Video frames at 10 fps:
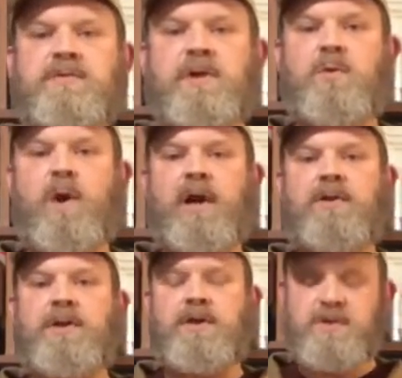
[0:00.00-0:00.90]
that require
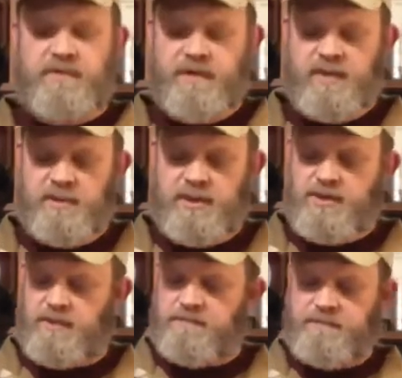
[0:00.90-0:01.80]
the use of
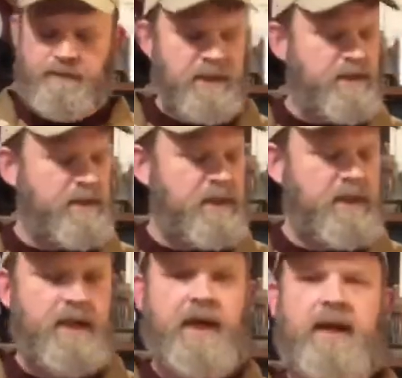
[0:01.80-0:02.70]
ammunition.
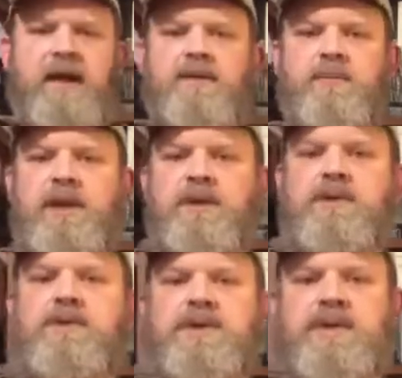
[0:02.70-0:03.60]
And we can
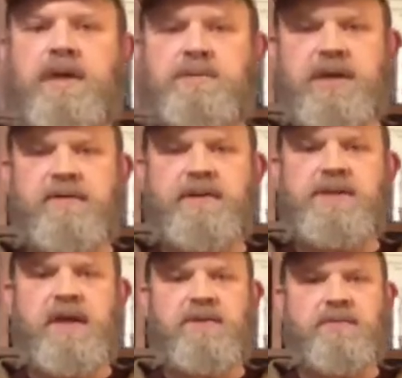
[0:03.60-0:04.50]
use the same safety
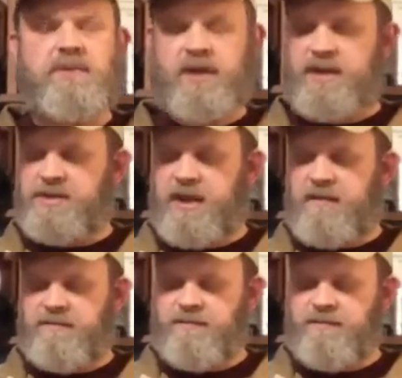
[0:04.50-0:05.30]
sticks from Trainsafe.